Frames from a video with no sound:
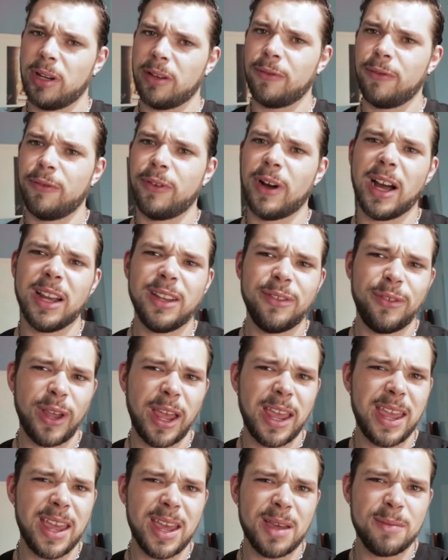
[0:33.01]
at 5
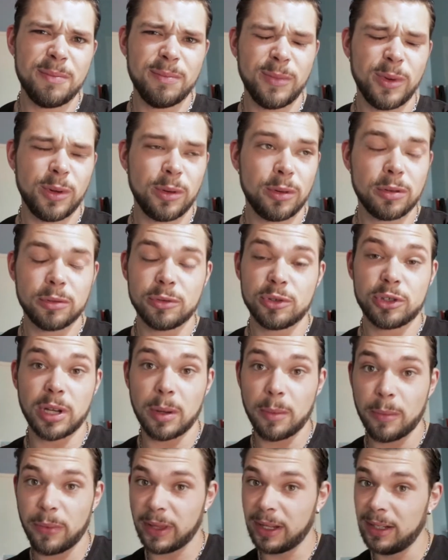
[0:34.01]
AM or
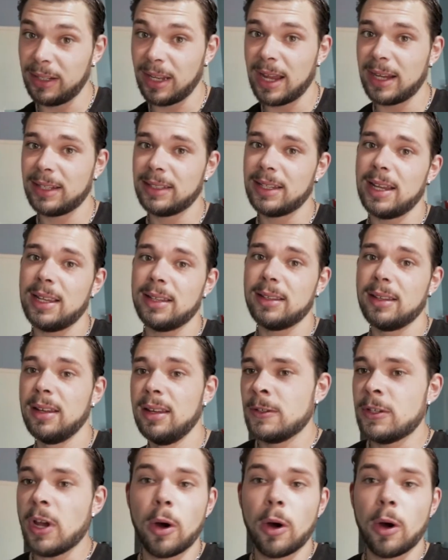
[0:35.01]
something like that.